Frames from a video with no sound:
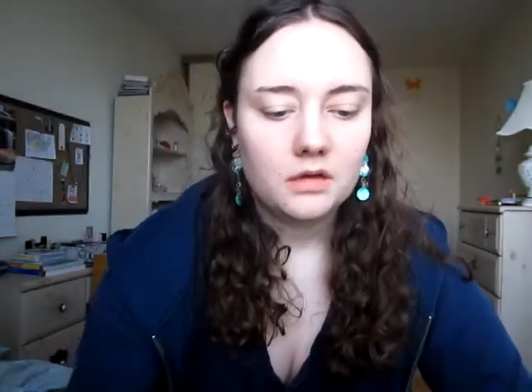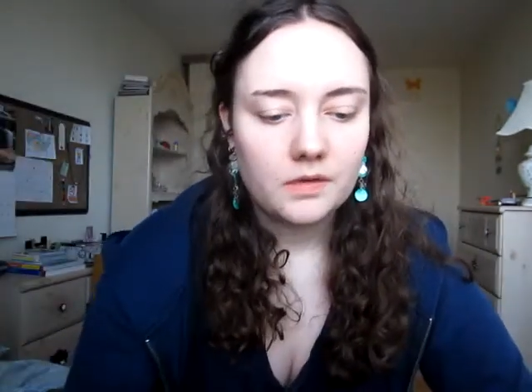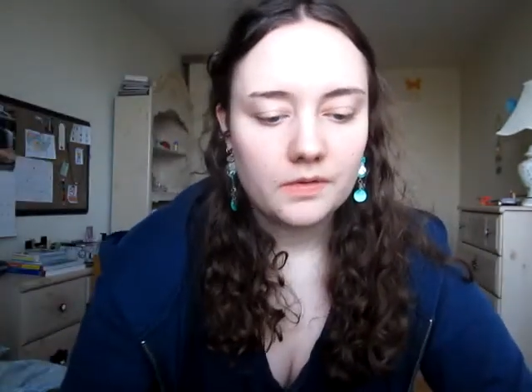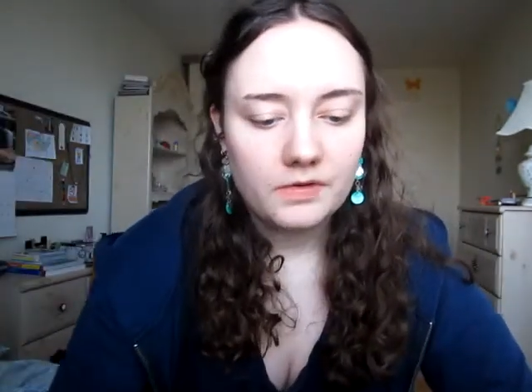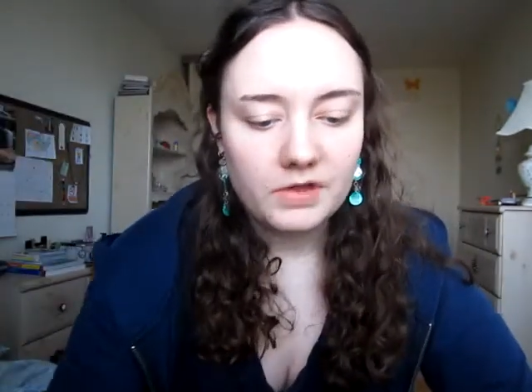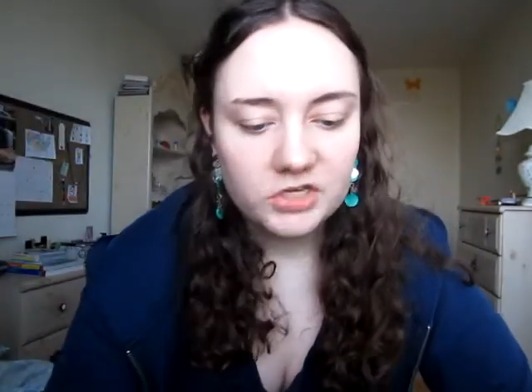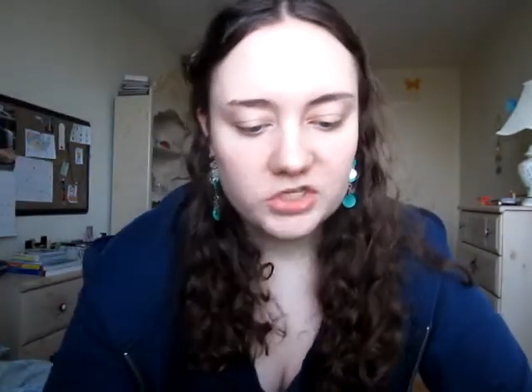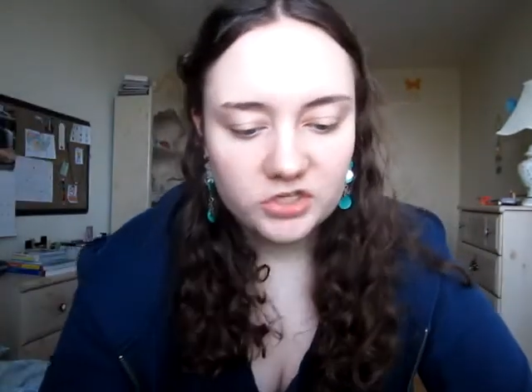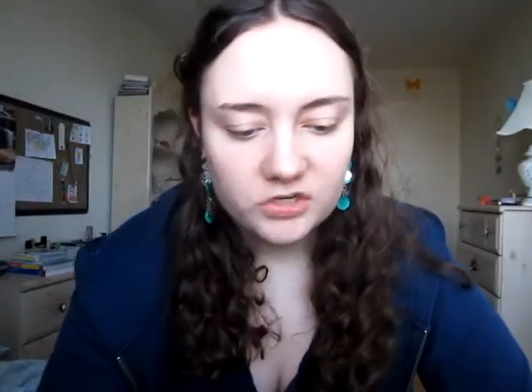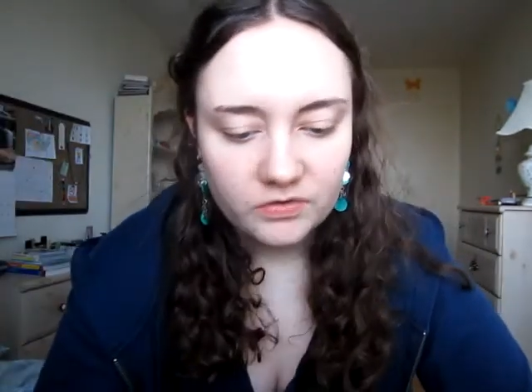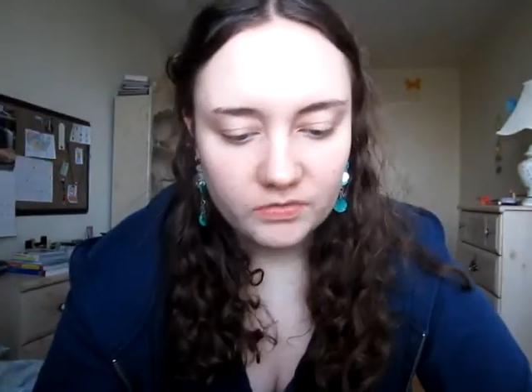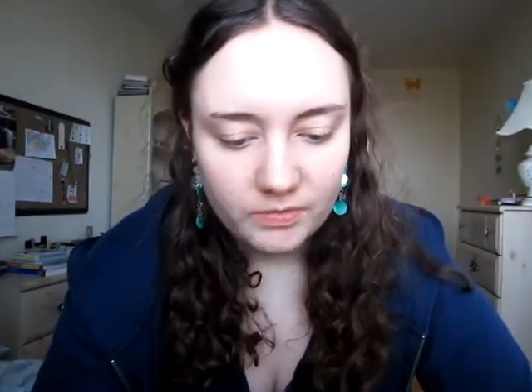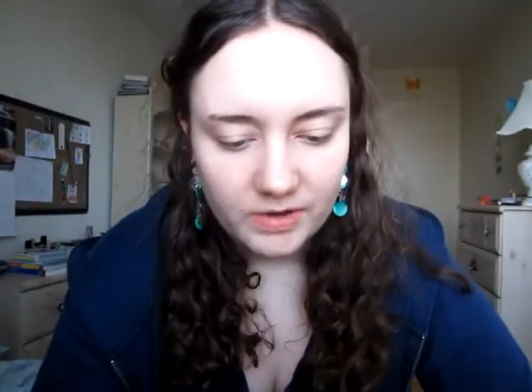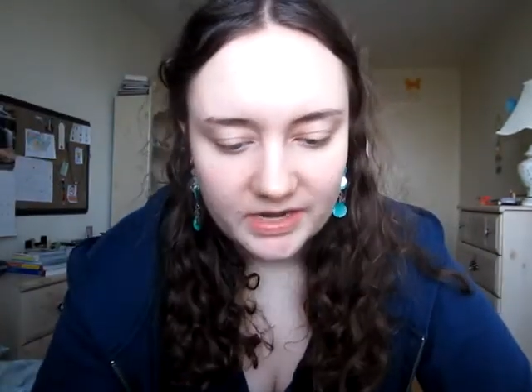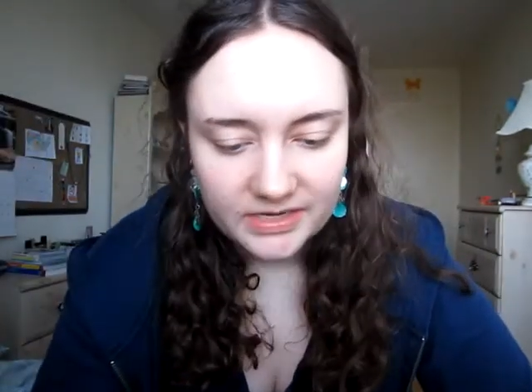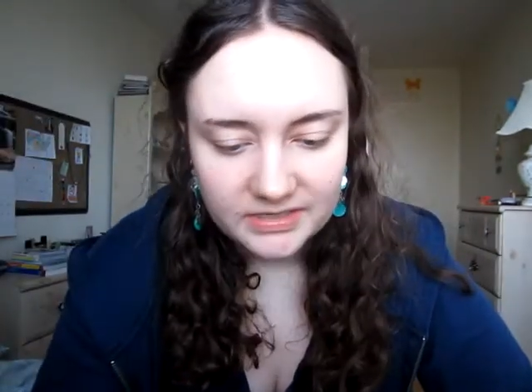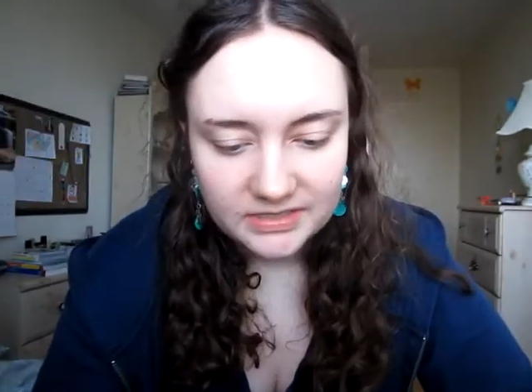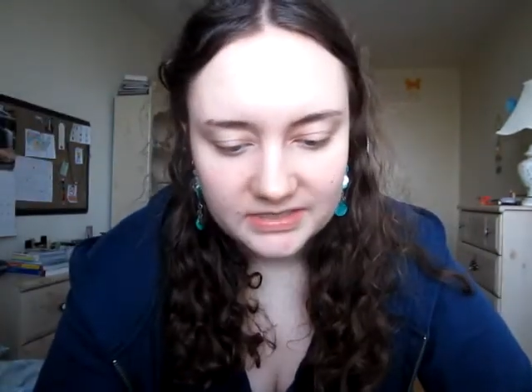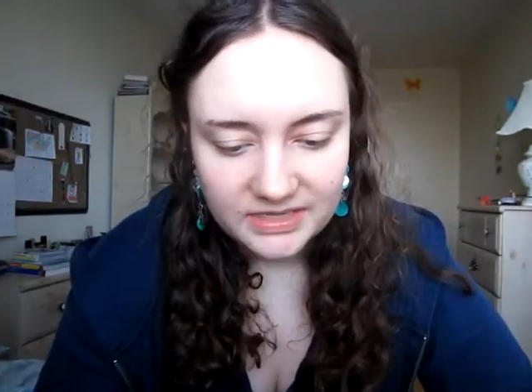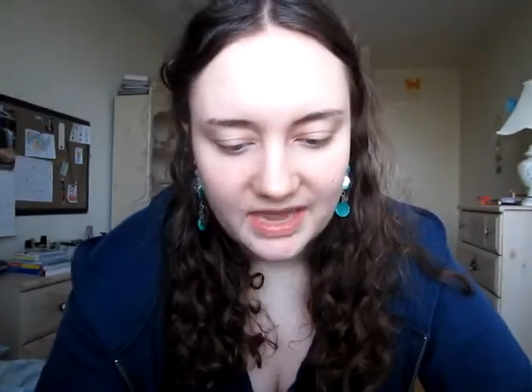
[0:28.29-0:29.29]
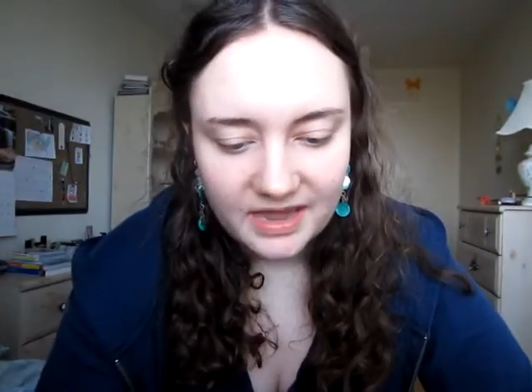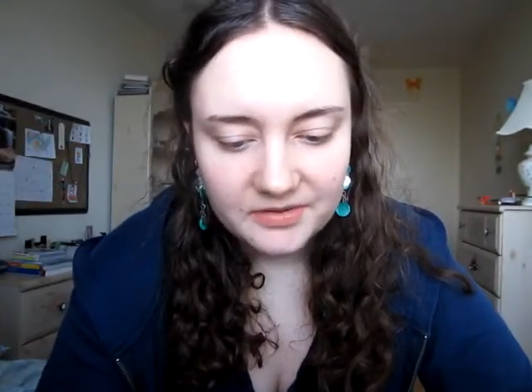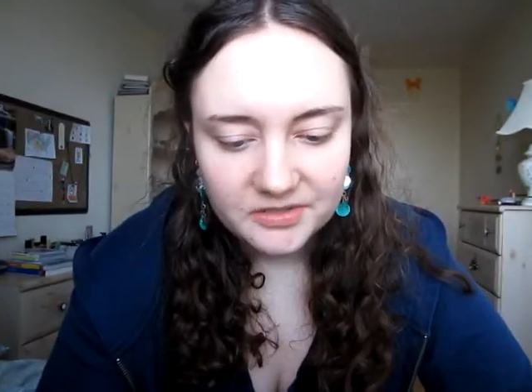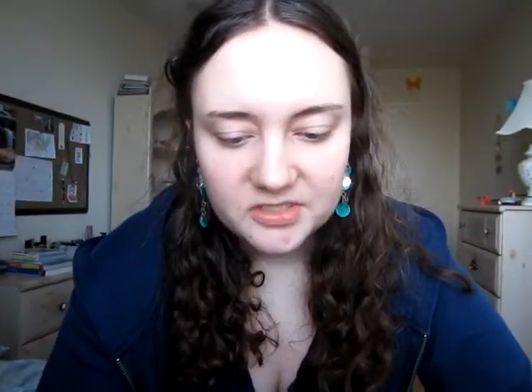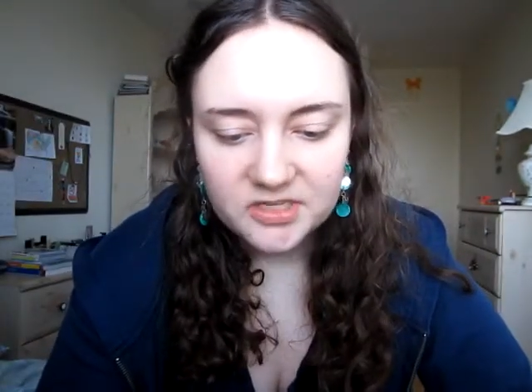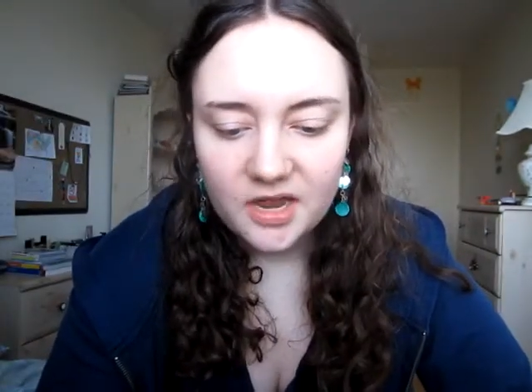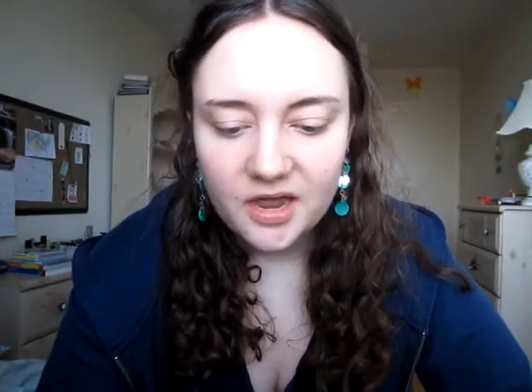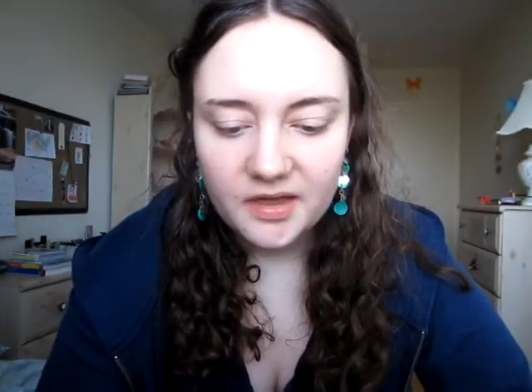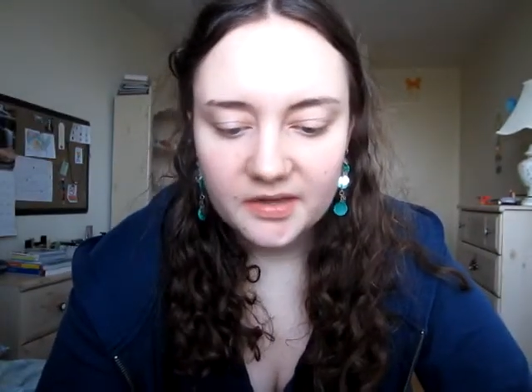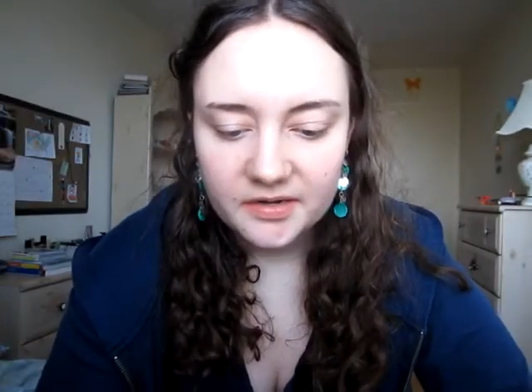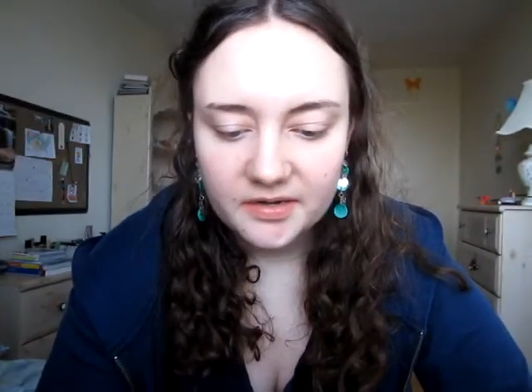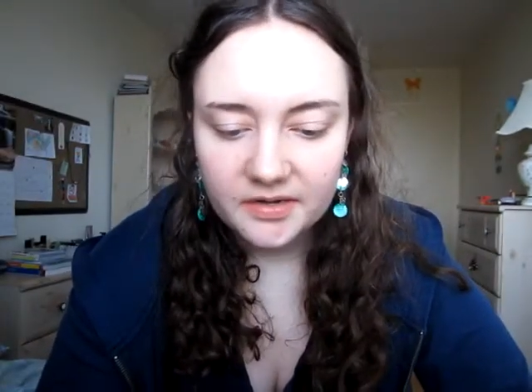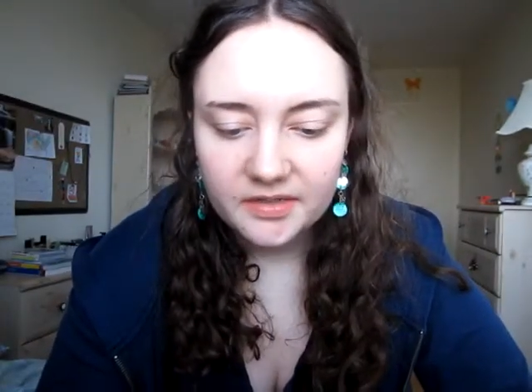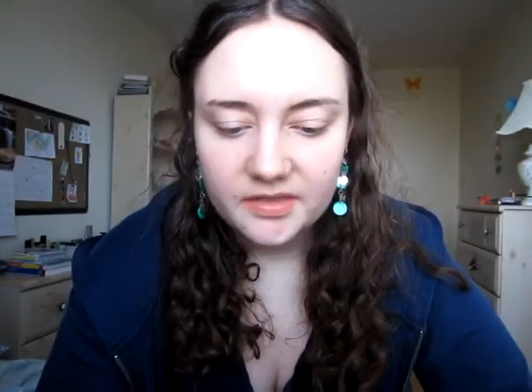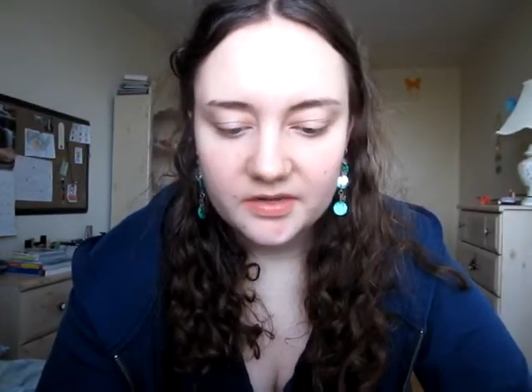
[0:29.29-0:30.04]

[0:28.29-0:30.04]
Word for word: Question 1. Scouts honor